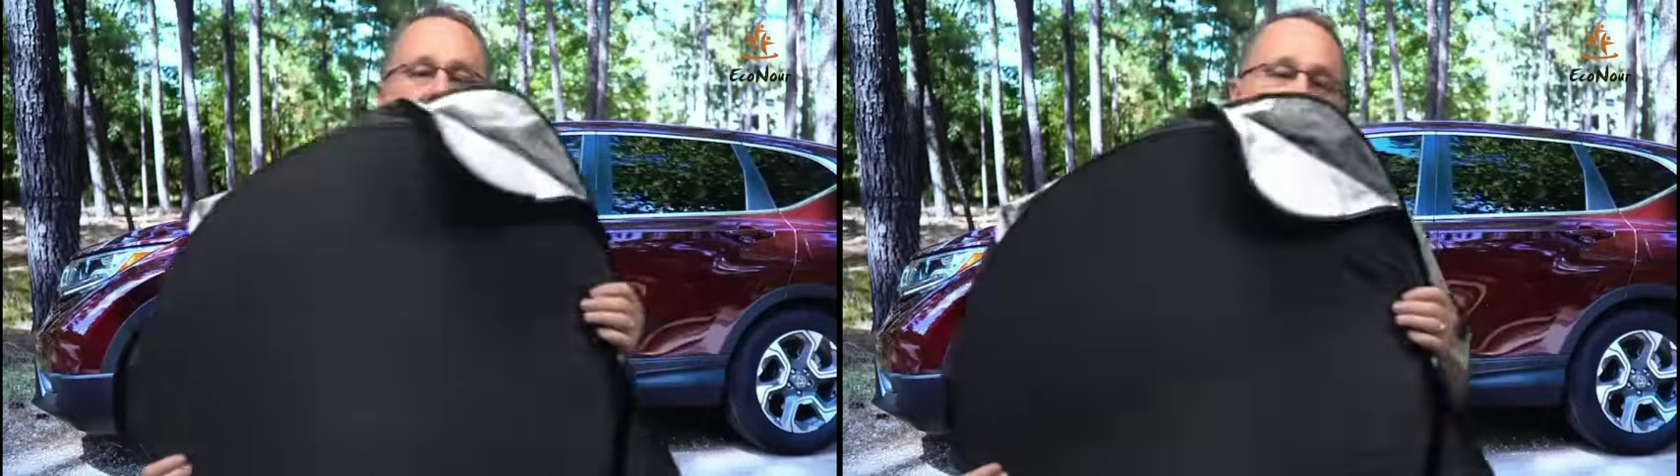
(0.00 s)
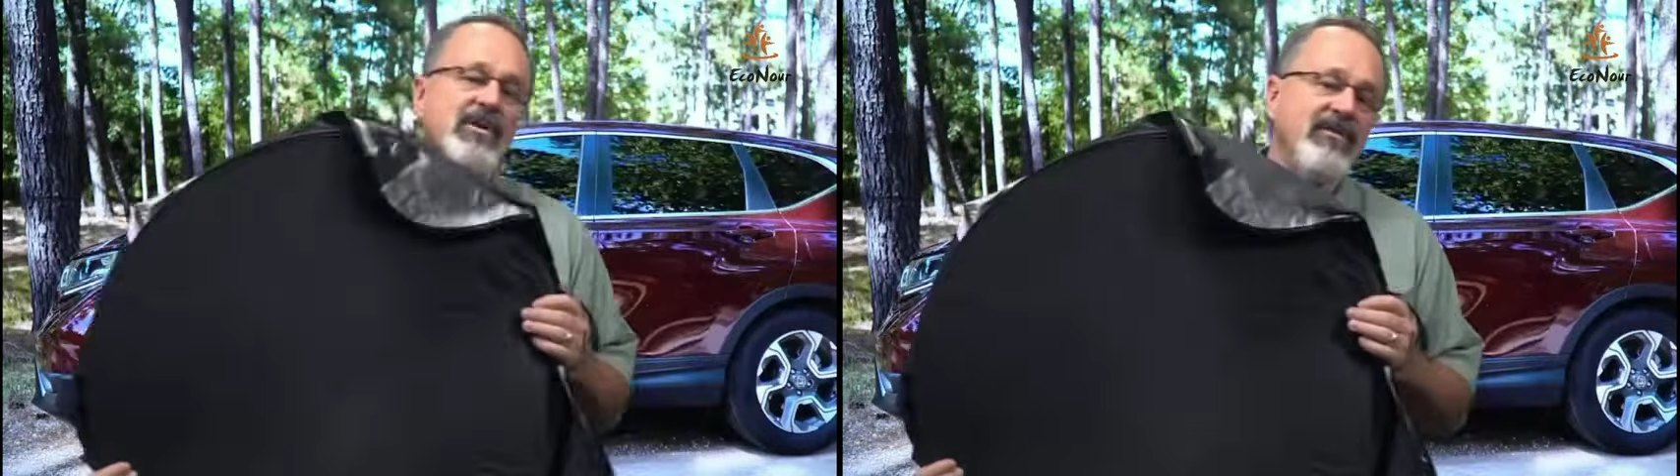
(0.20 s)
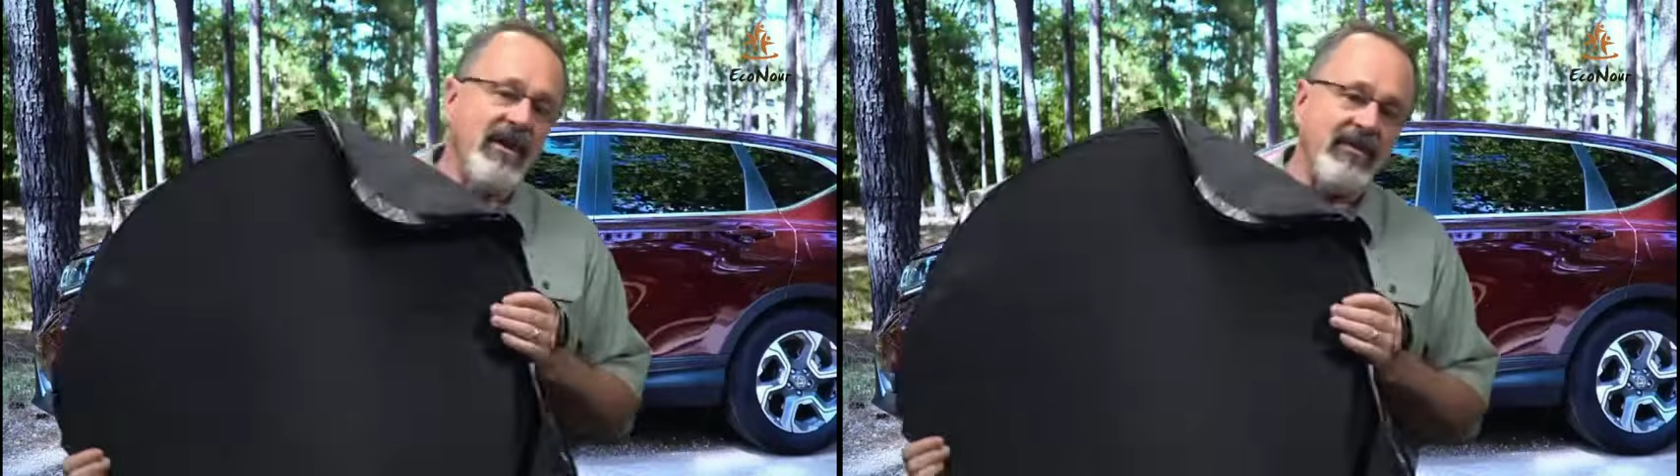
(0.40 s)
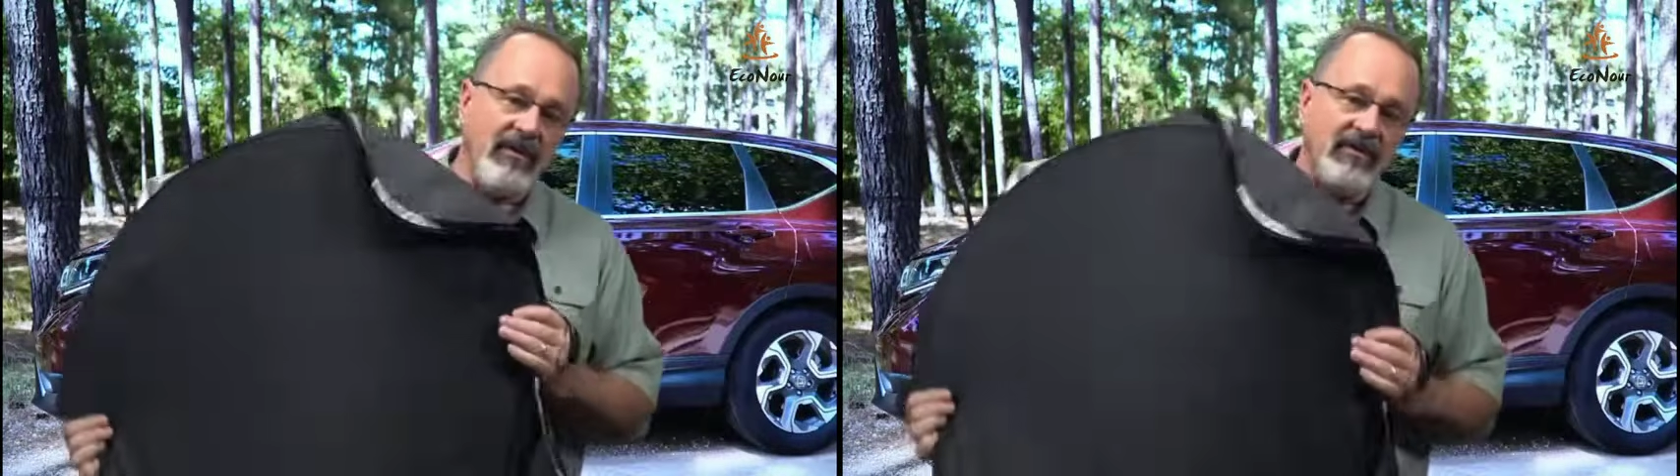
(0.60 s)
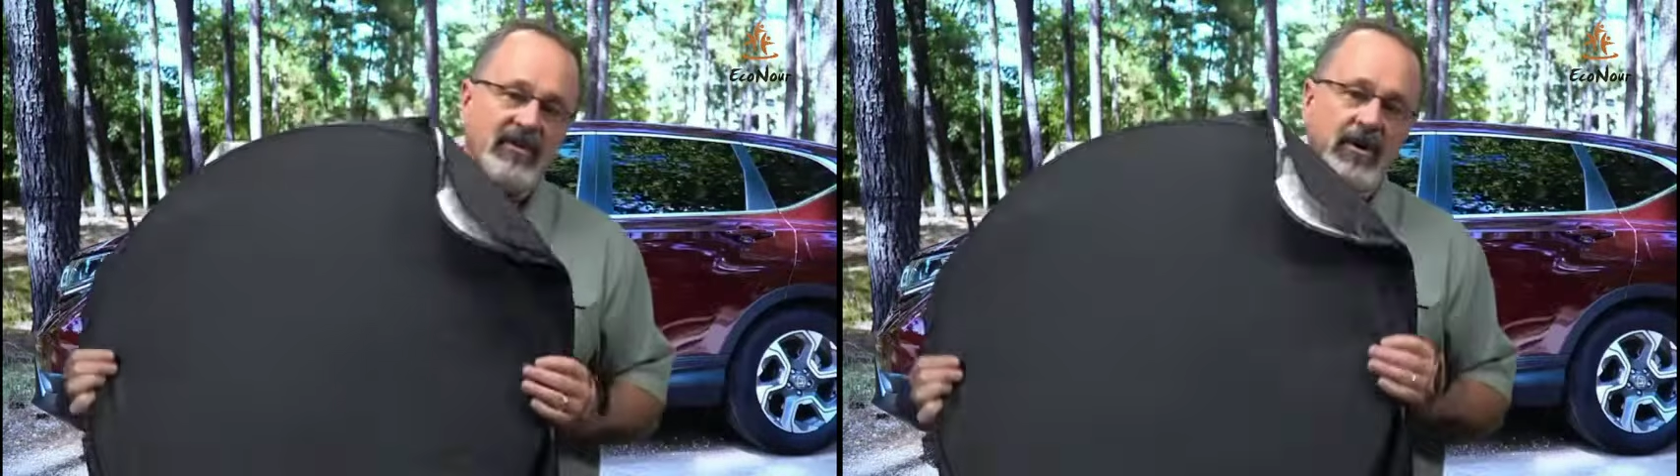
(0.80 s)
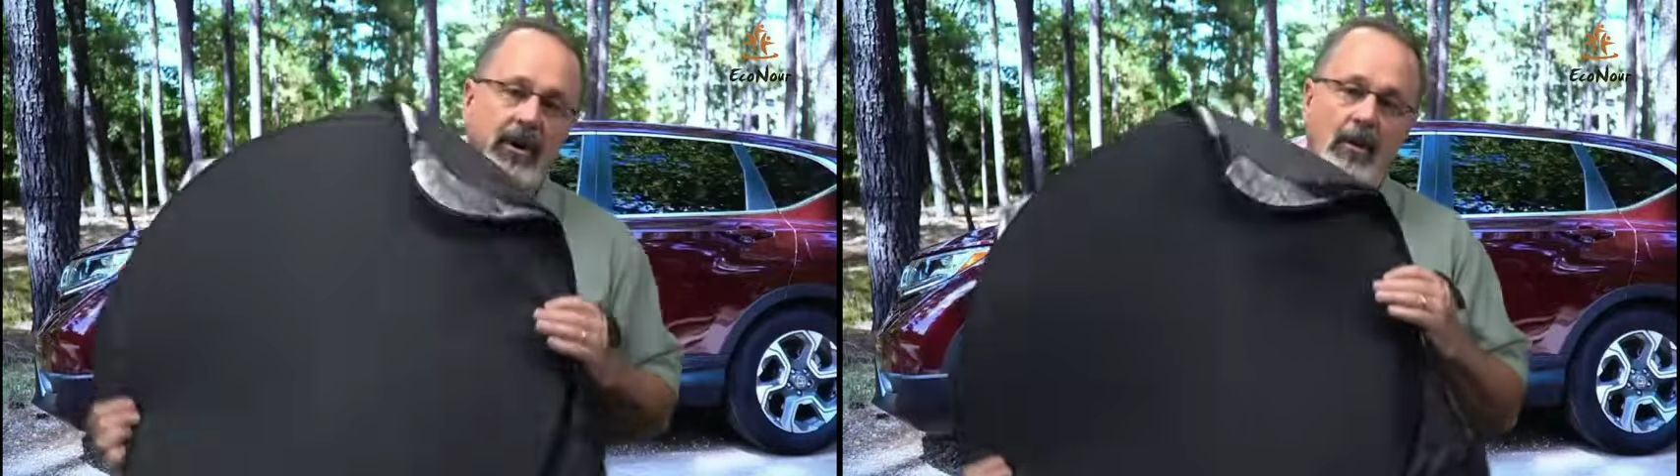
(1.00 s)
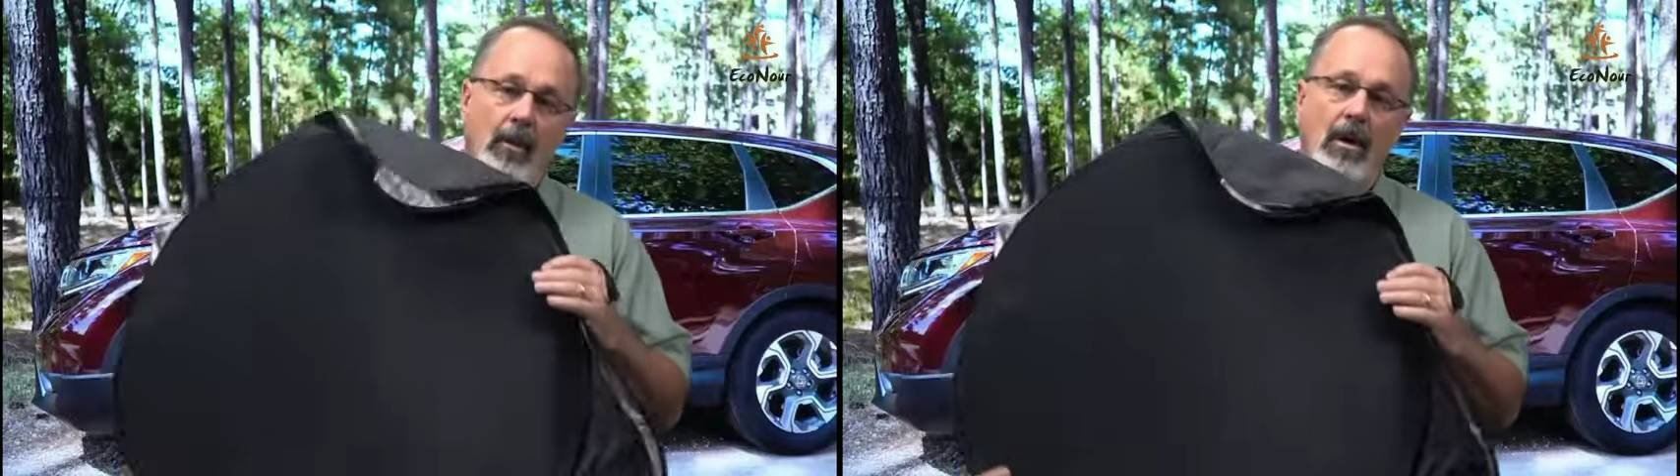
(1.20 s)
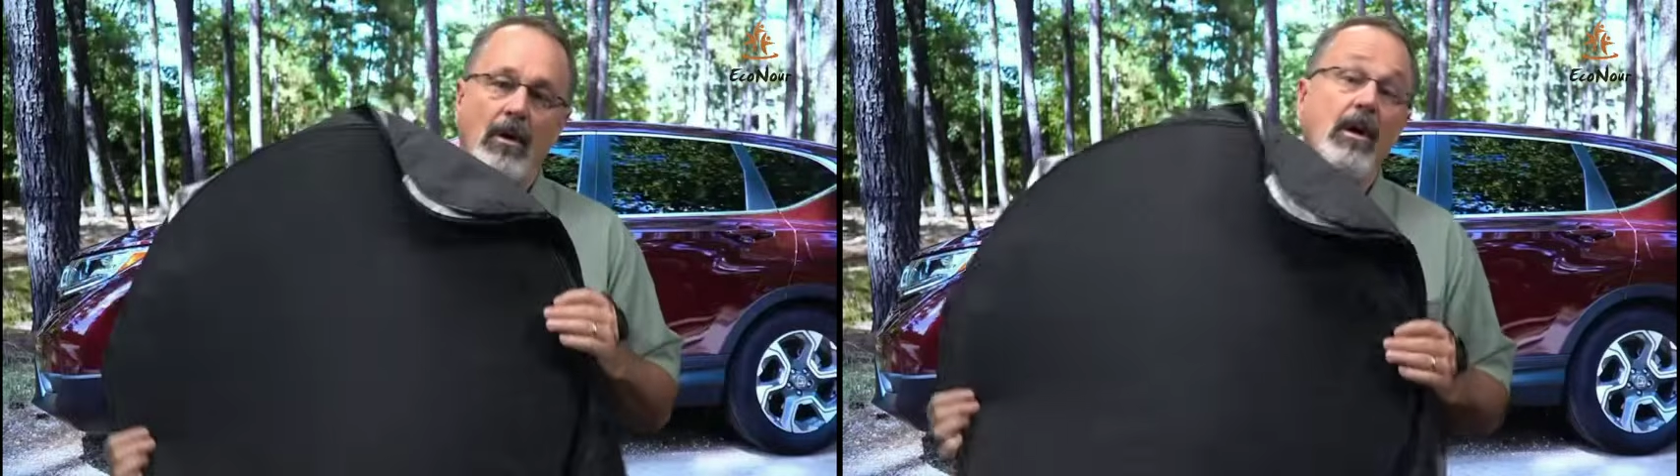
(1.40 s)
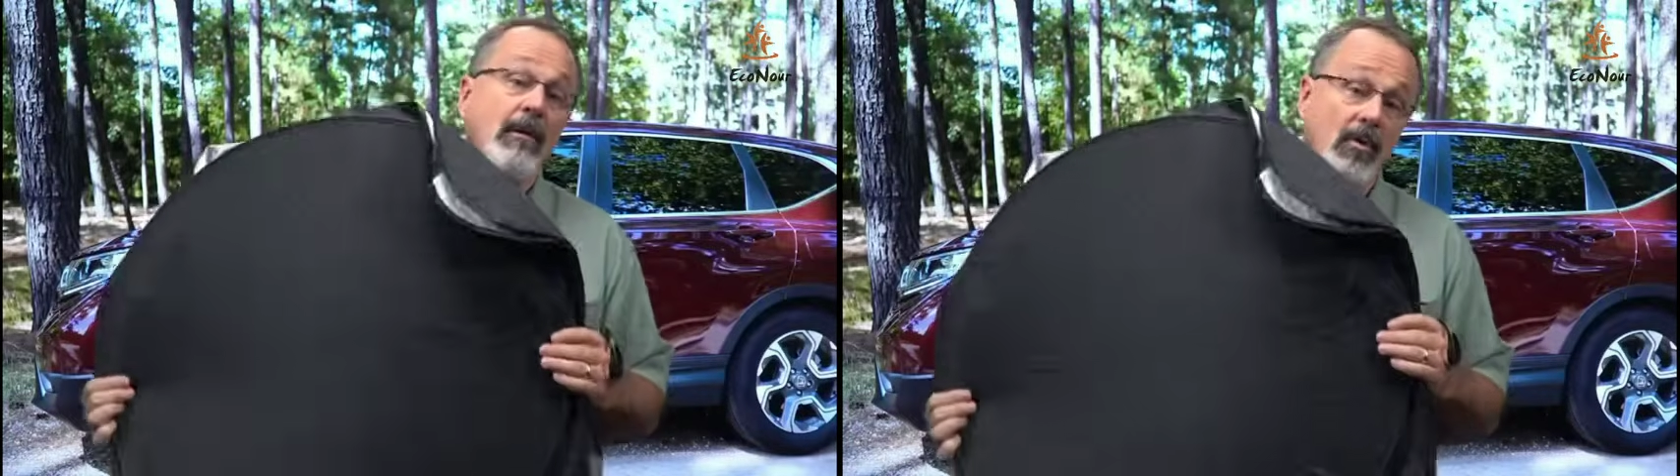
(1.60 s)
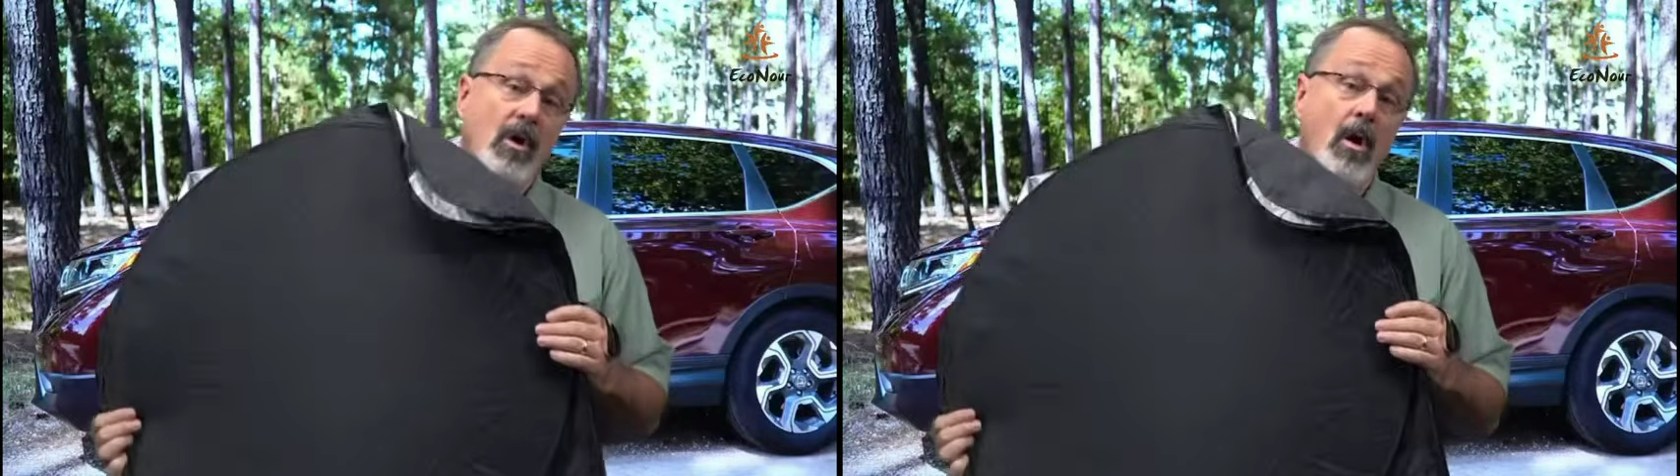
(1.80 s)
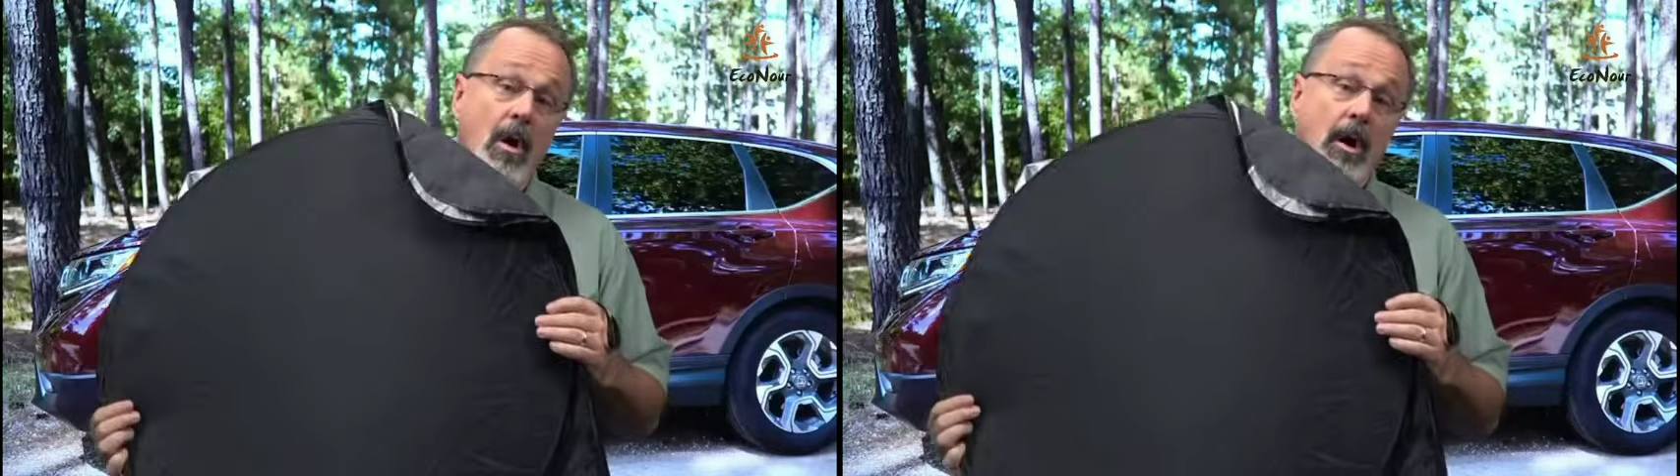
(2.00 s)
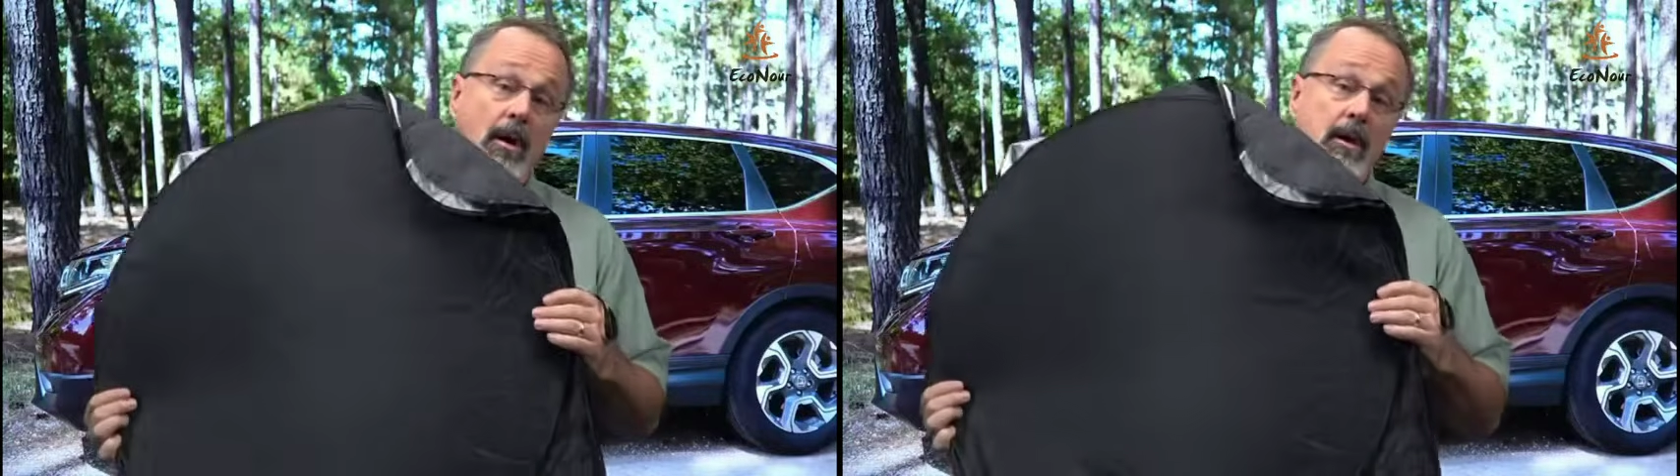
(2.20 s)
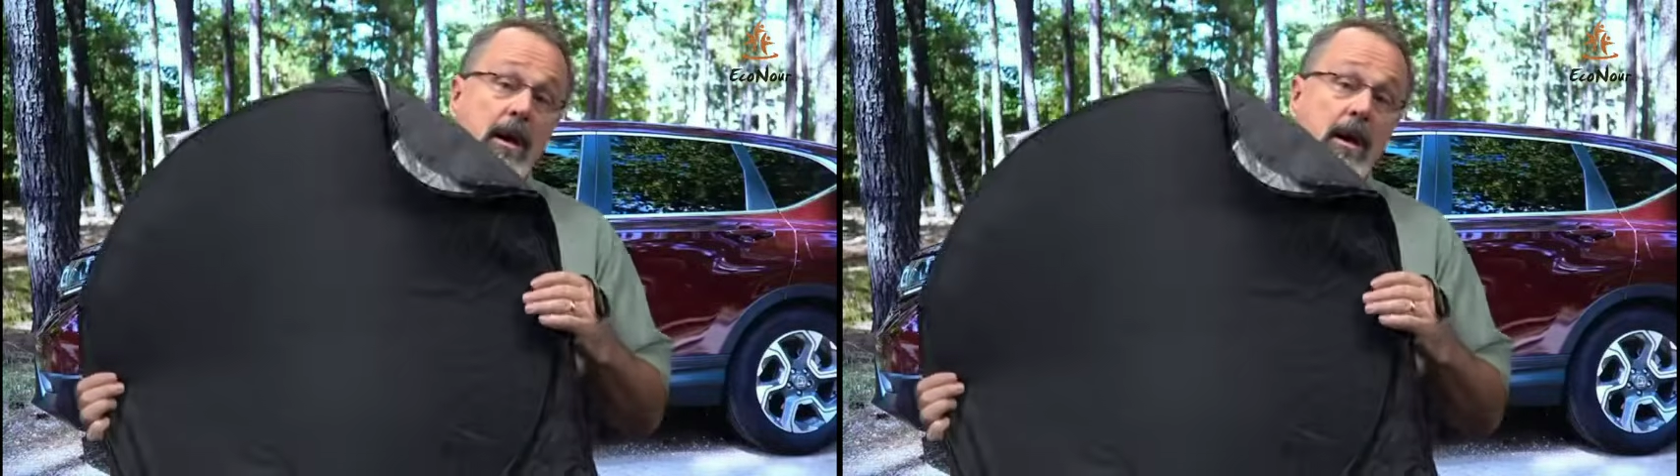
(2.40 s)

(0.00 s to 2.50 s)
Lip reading: it just like the steering wheel of a car.